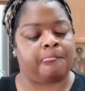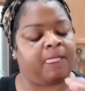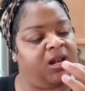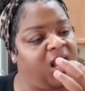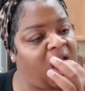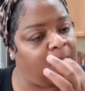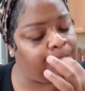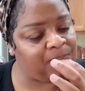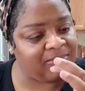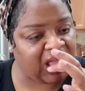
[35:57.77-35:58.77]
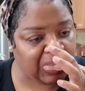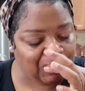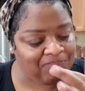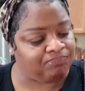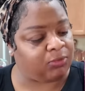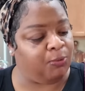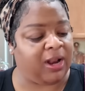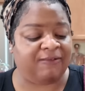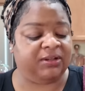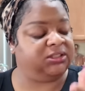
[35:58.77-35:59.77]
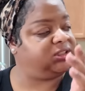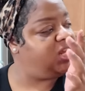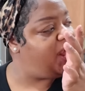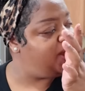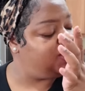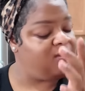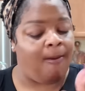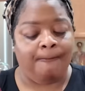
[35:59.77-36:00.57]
And then when I finish eating,